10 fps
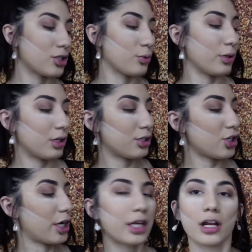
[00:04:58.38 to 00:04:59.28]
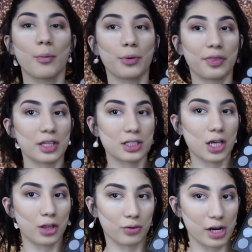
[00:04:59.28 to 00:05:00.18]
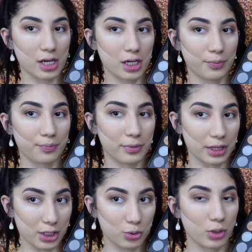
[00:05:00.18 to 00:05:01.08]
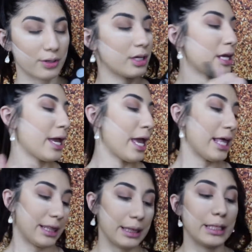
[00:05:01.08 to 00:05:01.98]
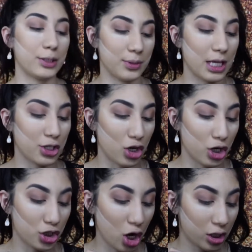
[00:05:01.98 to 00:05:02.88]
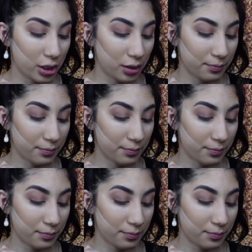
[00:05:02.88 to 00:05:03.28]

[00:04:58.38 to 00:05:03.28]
So we're gonna darken it up with this color right here, this one, that dark chocolate.